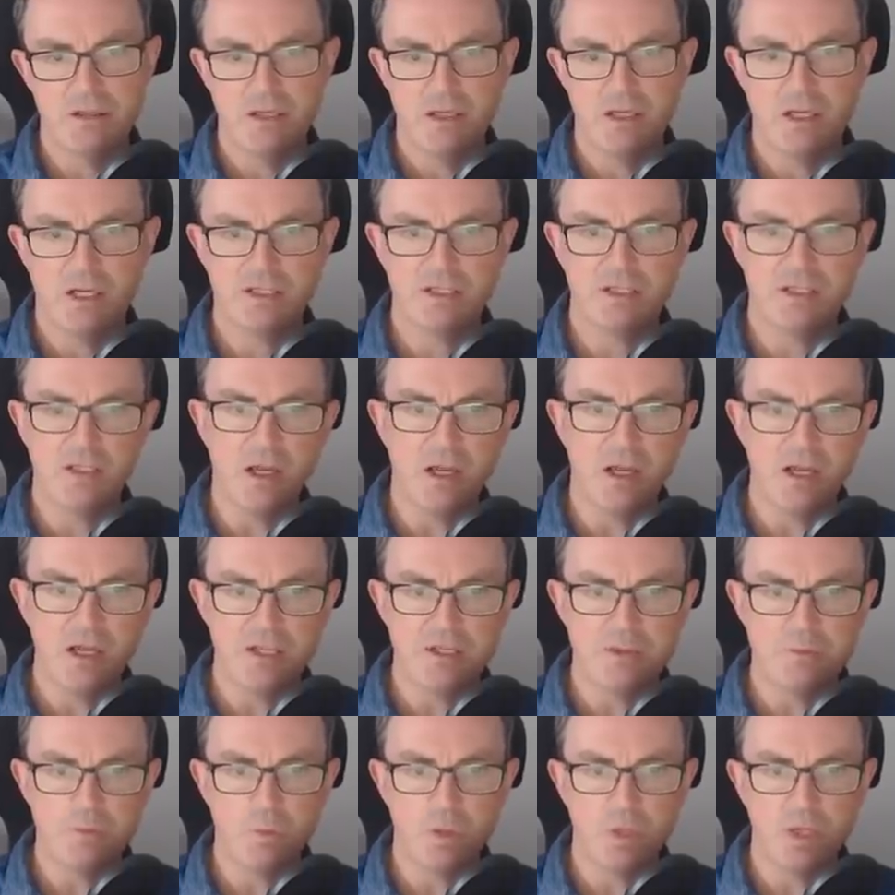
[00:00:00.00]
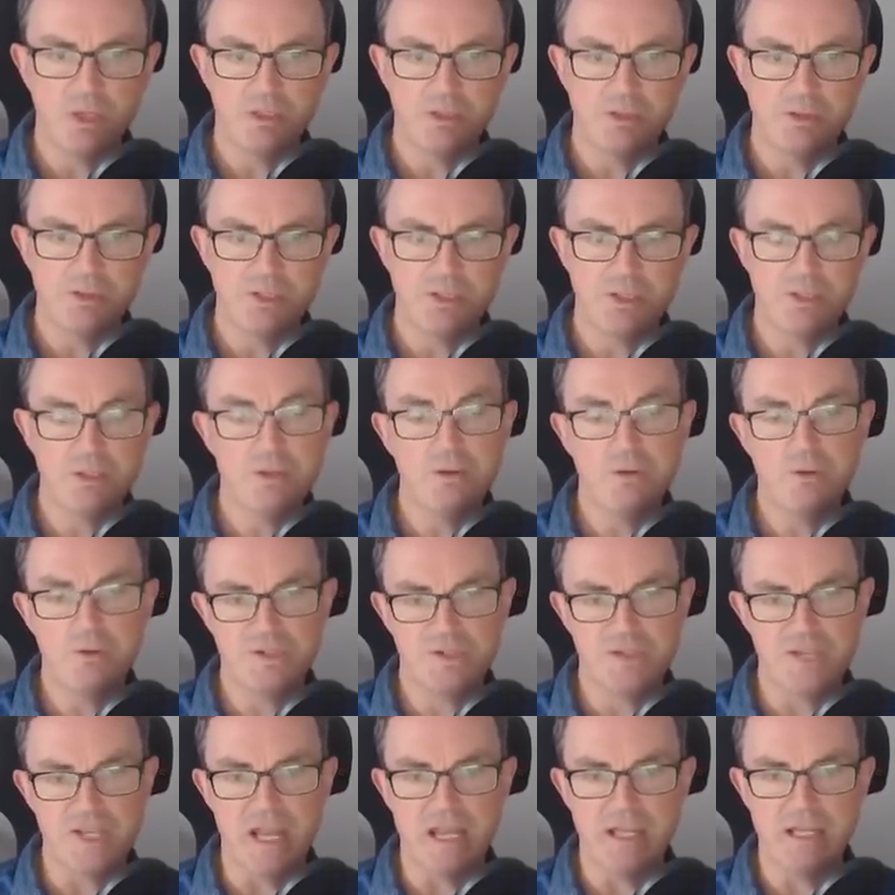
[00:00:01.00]
I can hide 1 and 2,
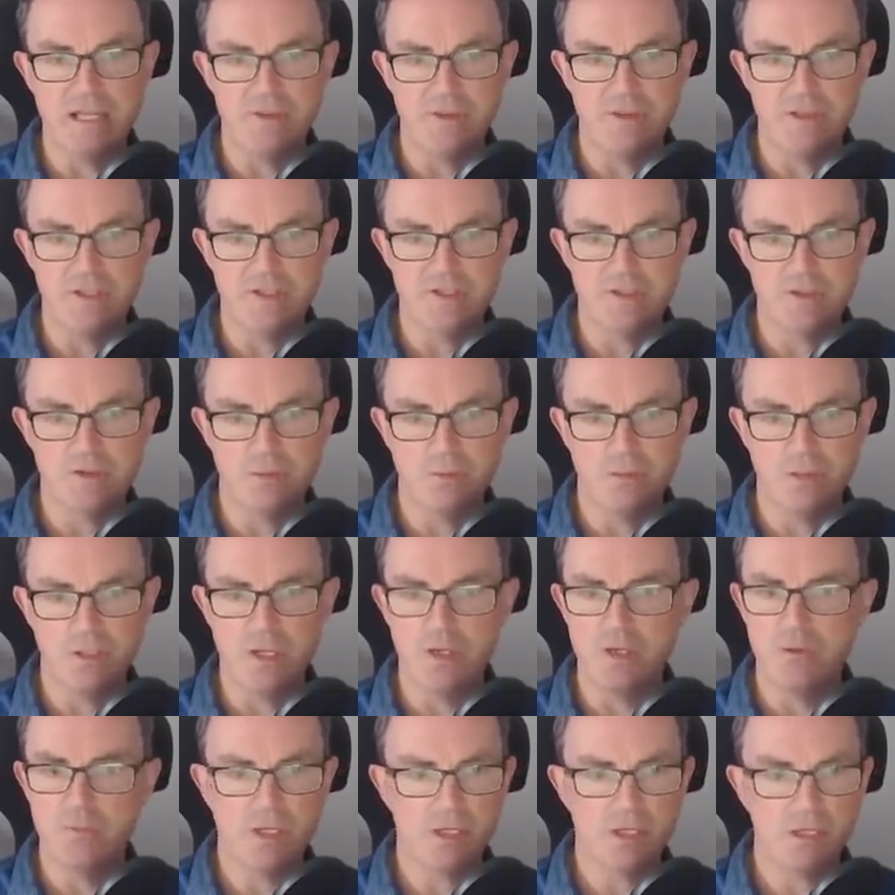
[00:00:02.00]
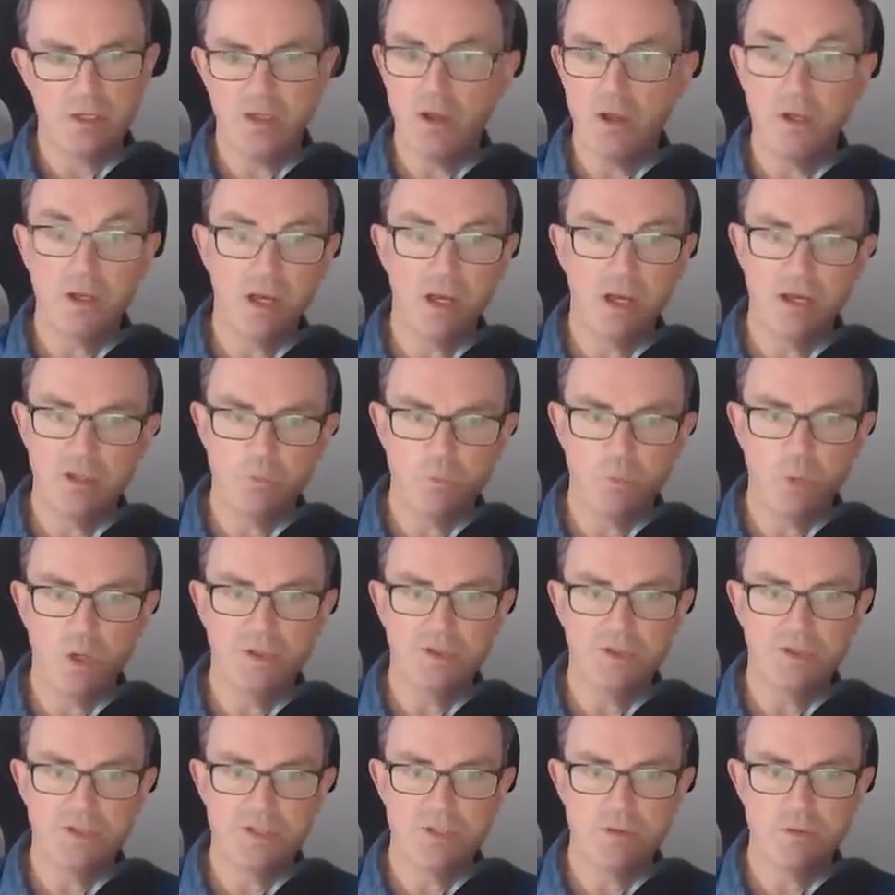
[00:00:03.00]
say, in this domino, but I can't hide
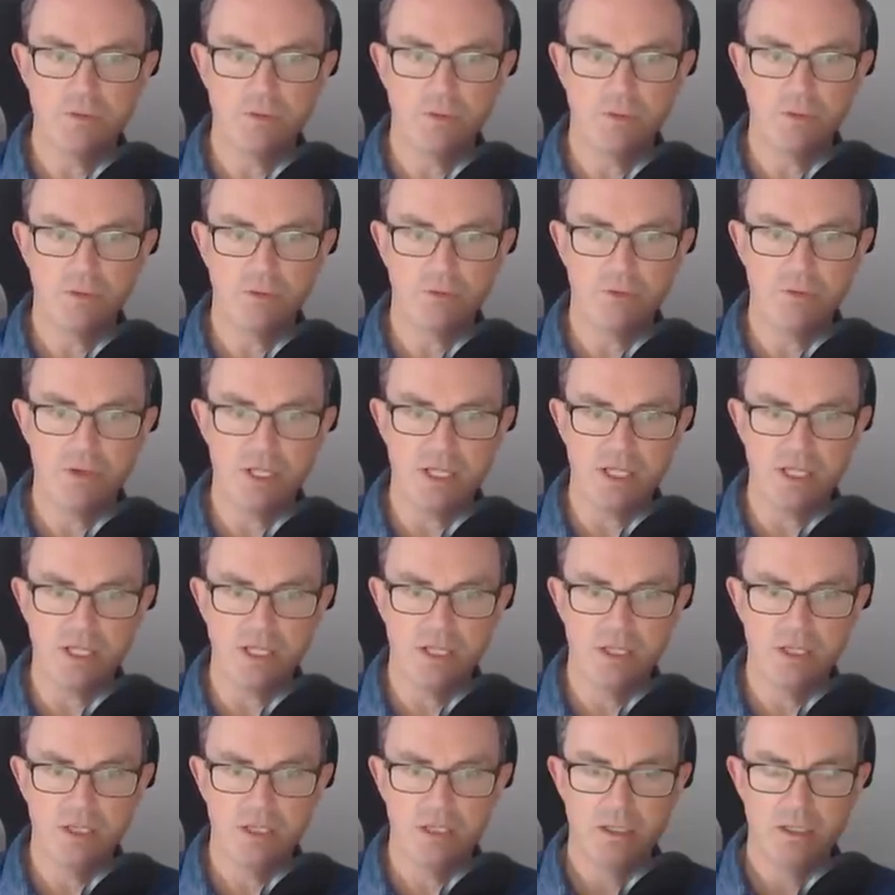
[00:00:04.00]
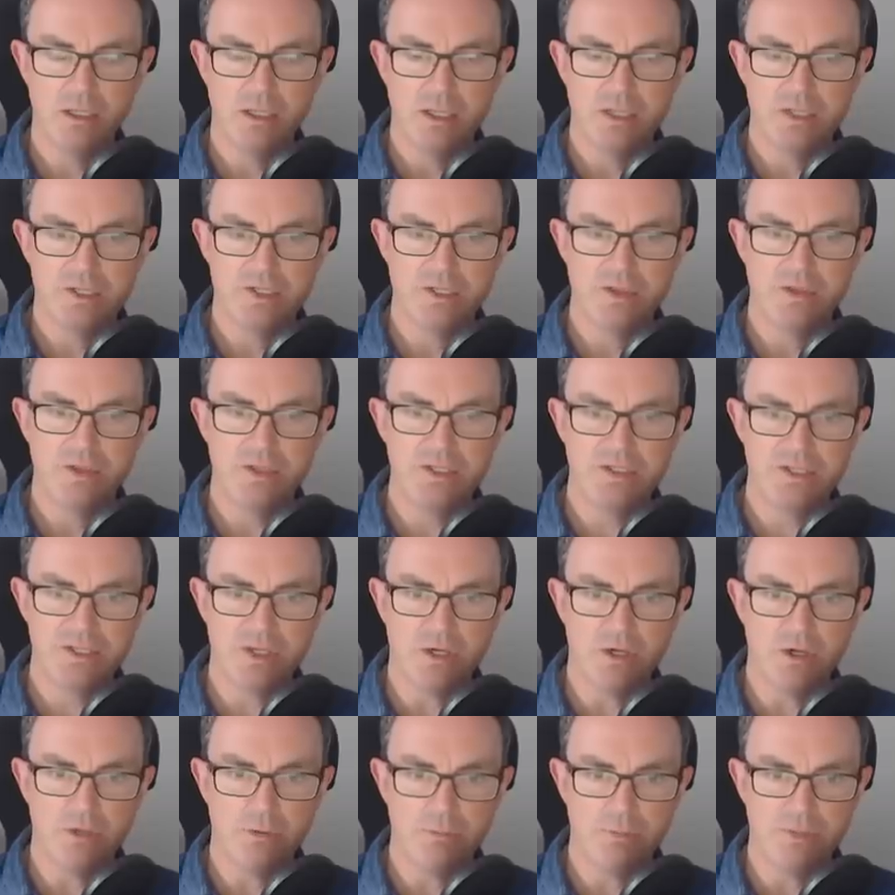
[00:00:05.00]
1, 2 and 3, so this
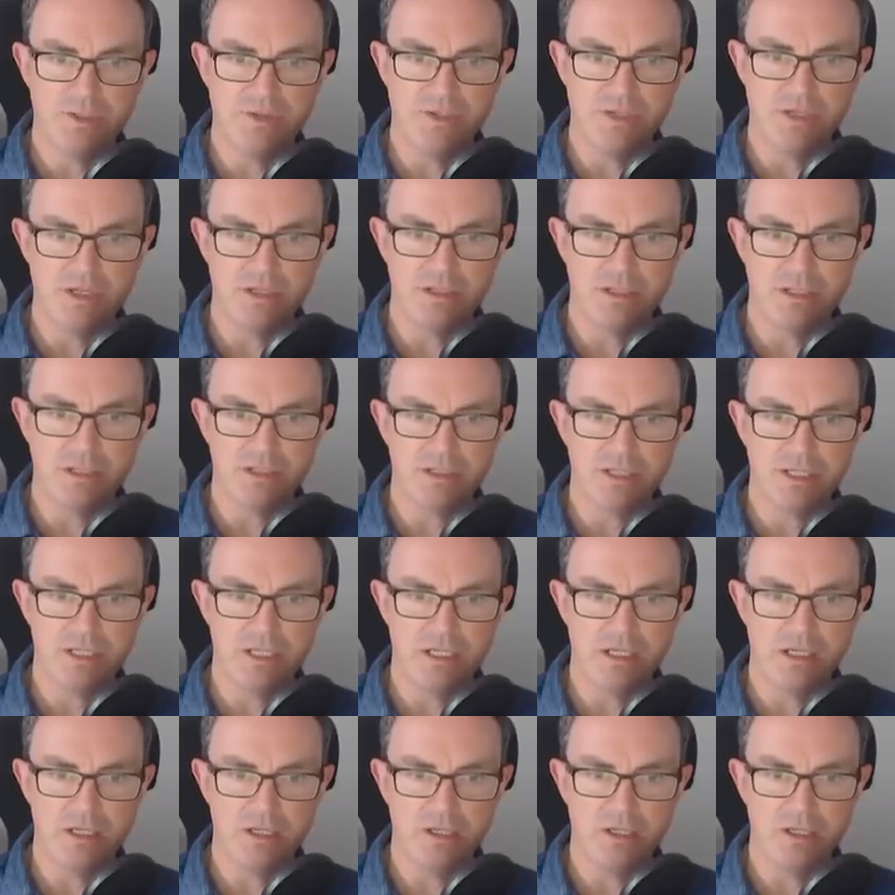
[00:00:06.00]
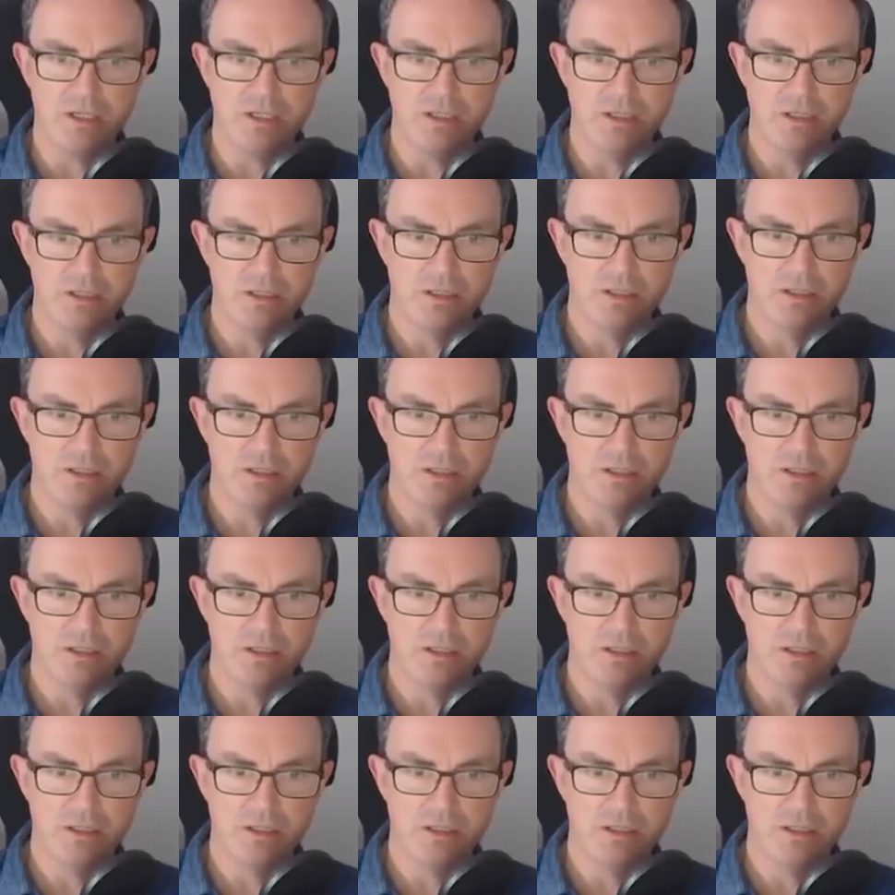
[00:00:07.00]
can't be the unlucky line.